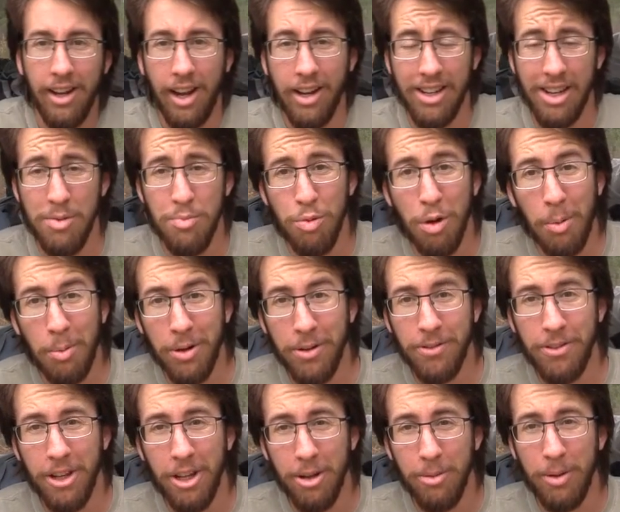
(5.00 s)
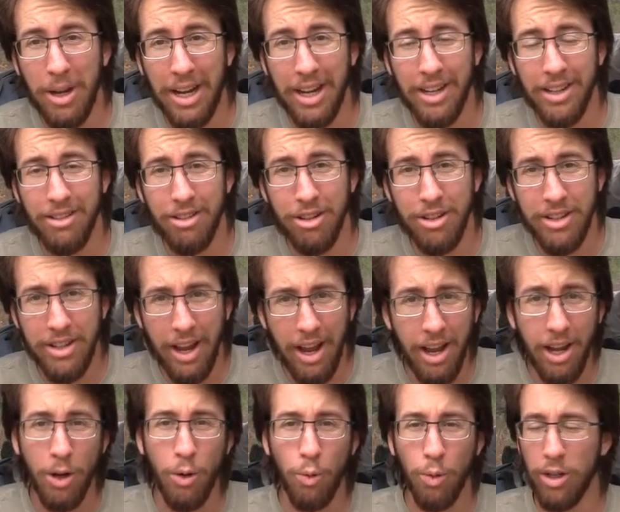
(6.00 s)
guys, I'm Primitive Tim, and
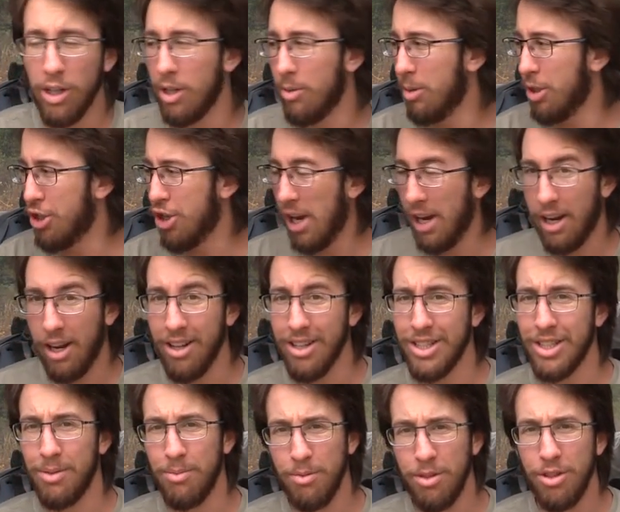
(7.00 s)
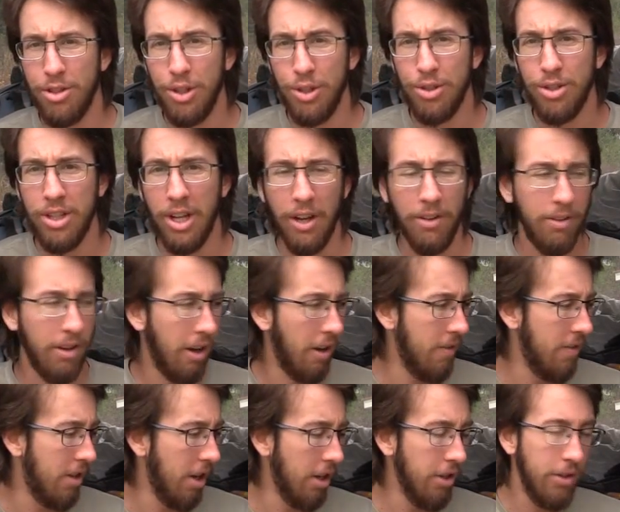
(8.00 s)
today we're going to be checking out some new stuff
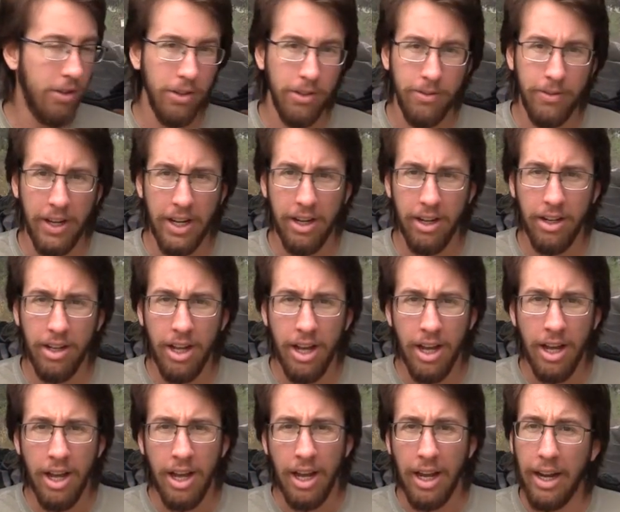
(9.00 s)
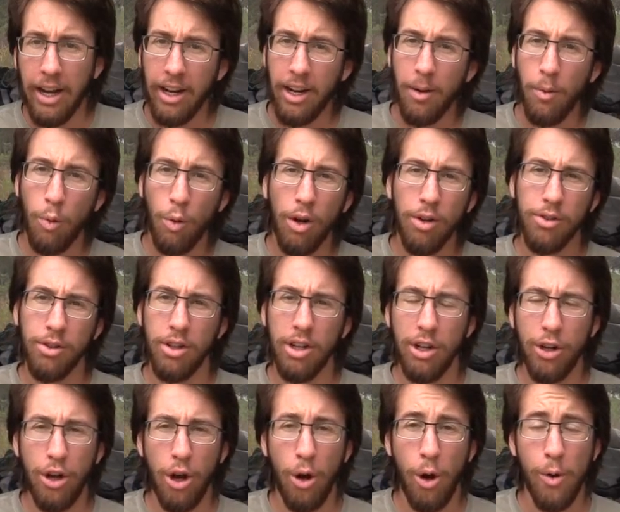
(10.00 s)
I've done to the van, and we're also going
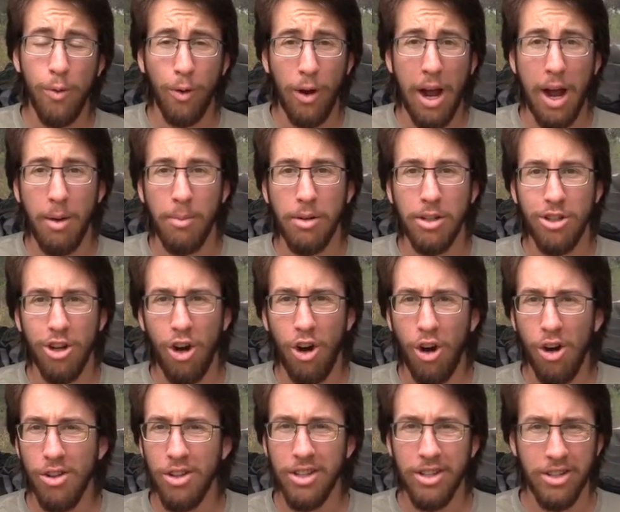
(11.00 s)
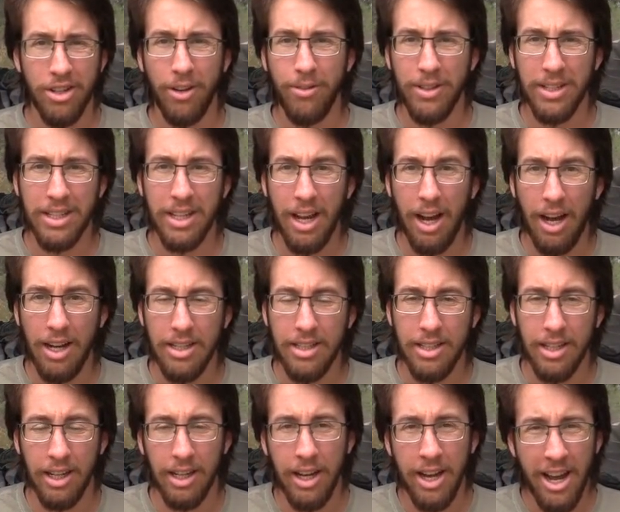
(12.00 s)
to go over how much all this stuff is
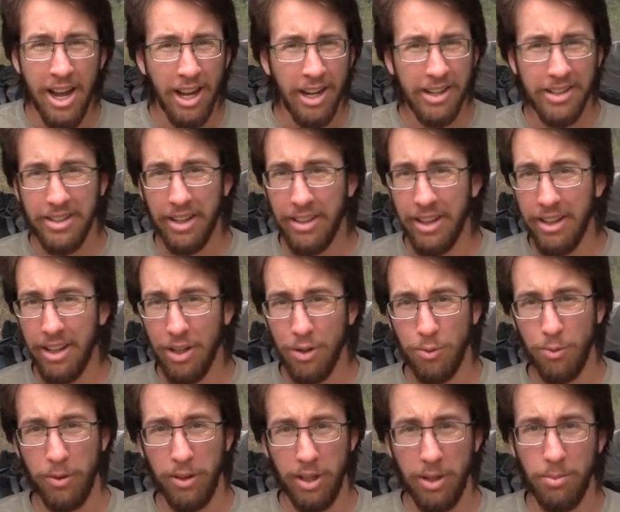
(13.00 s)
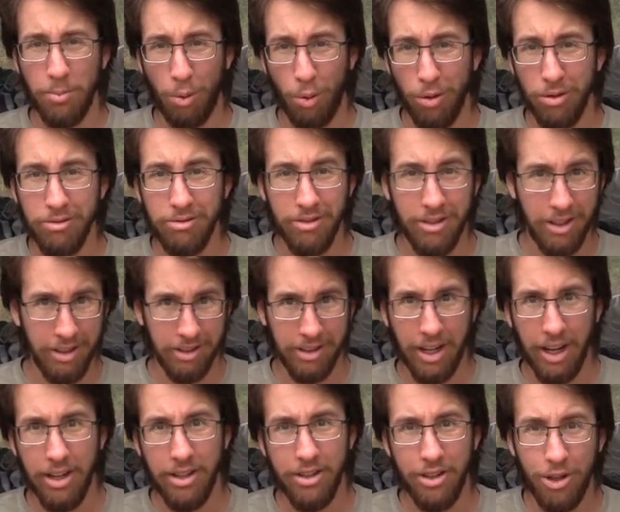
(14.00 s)
costing, because I think that's really important in
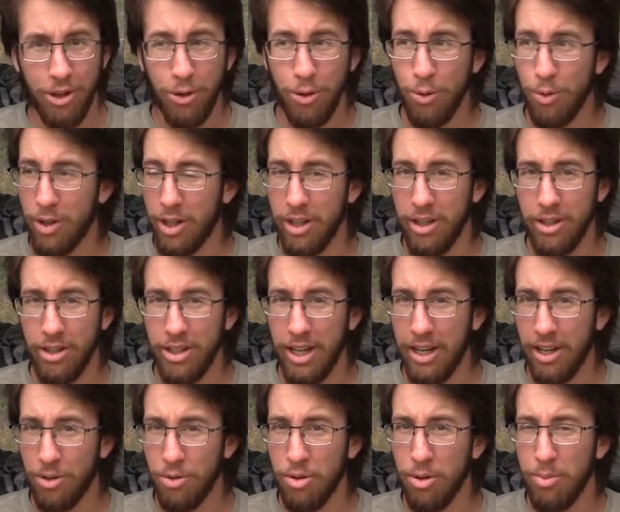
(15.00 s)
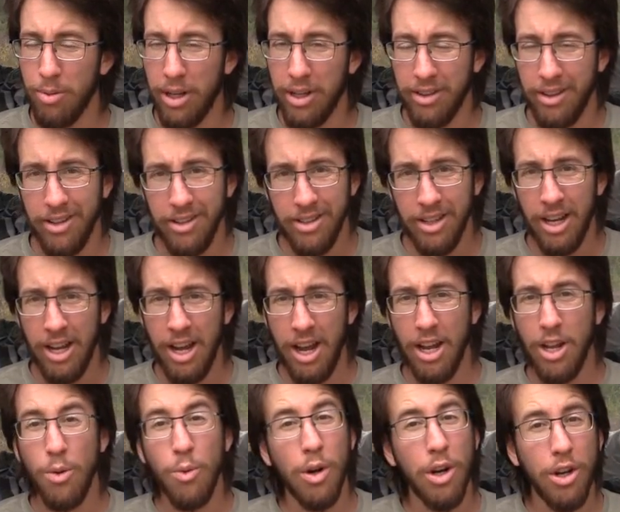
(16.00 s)
case you want to take a trip like this
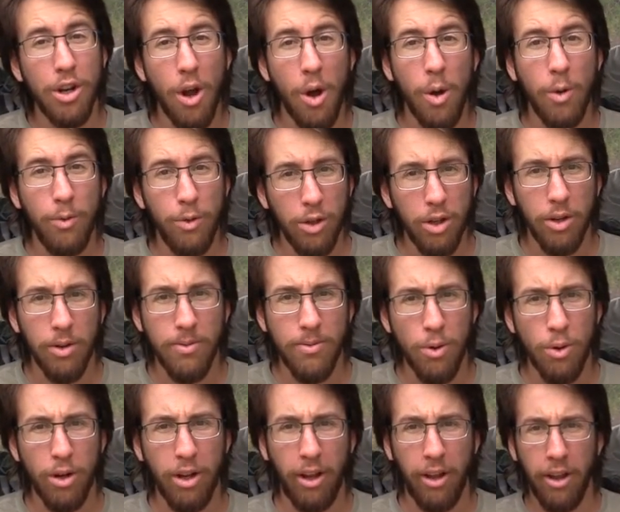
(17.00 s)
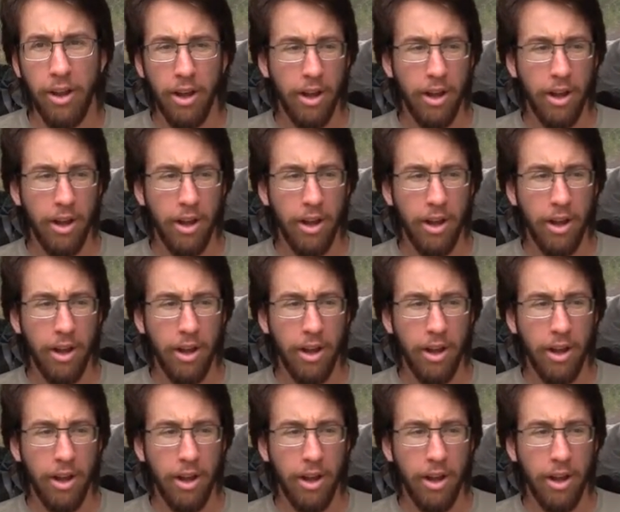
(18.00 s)
and you want to know if you can afford it.